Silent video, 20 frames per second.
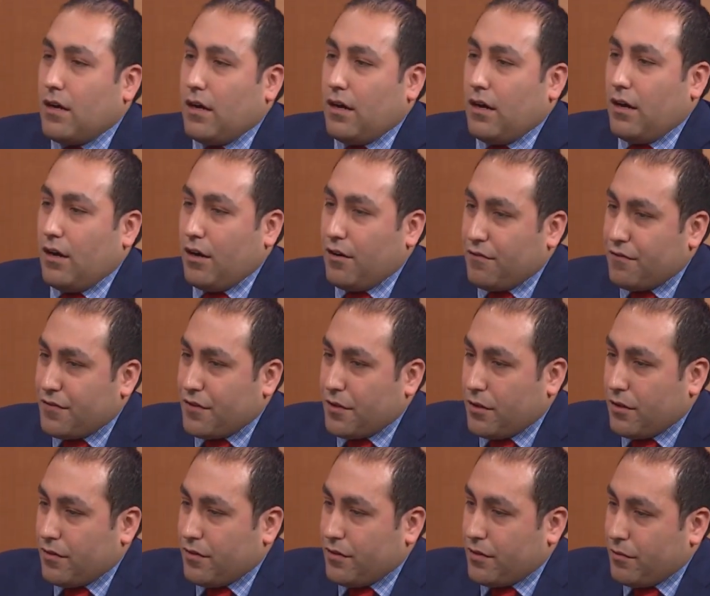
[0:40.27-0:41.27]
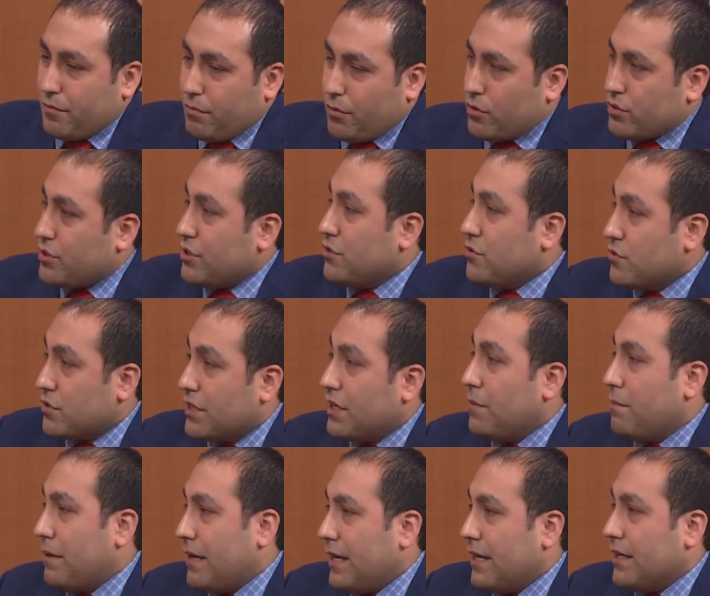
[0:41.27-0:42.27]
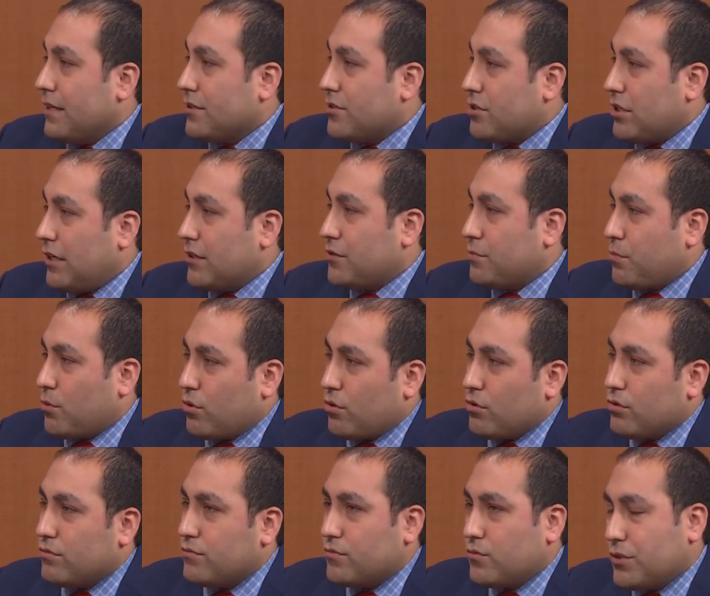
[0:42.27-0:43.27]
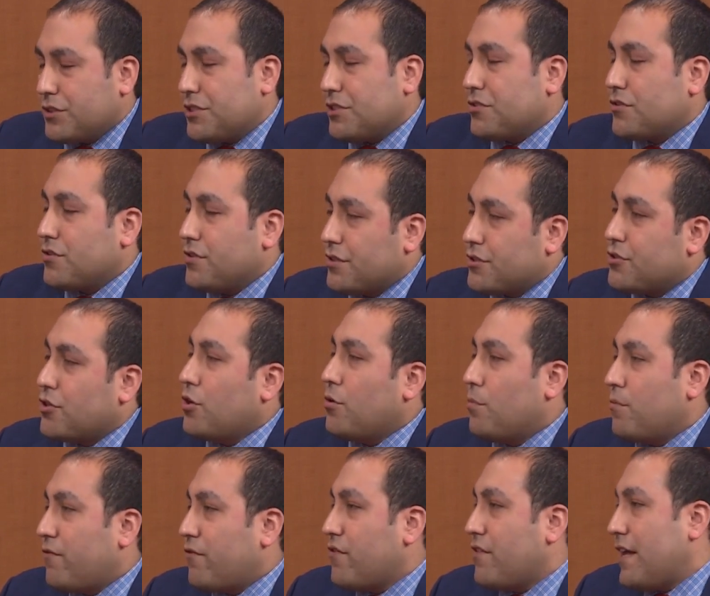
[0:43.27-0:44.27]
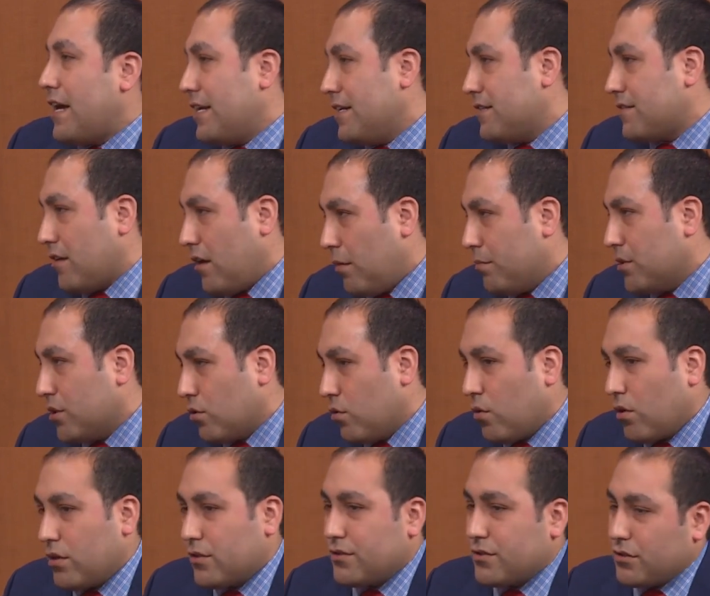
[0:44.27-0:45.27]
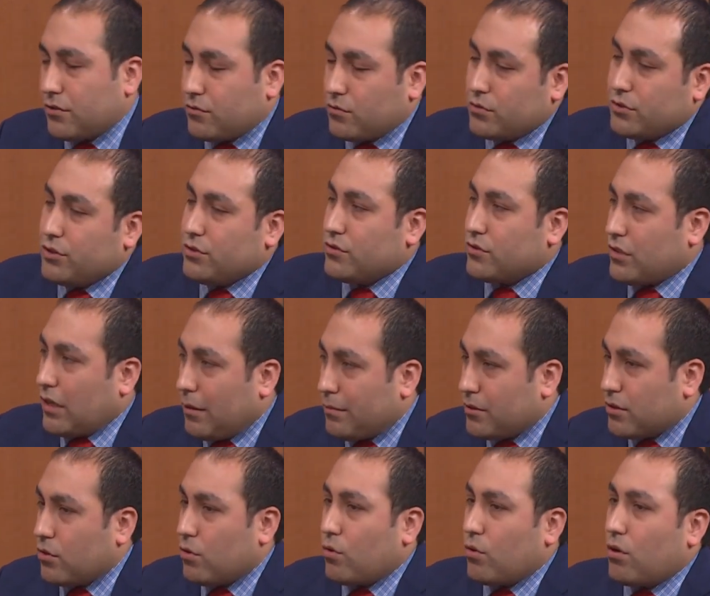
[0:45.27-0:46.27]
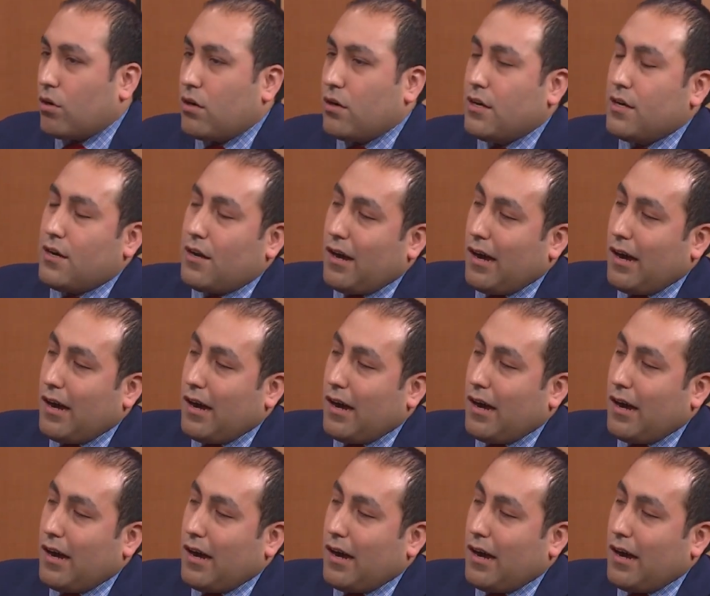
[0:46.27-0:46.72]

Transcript: of the person who's going to pay child support, which is, the term for that is obligor. So we'll use obligor.